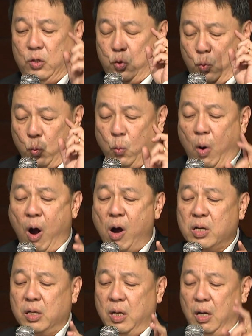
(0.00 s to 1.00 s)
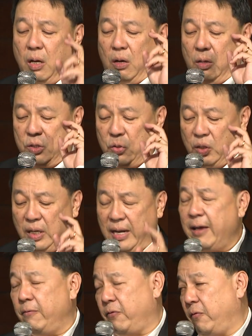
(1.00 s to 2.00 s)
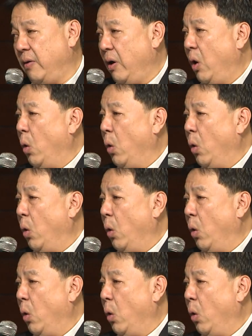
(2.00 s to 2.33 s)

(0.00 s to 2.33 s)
to walk or to live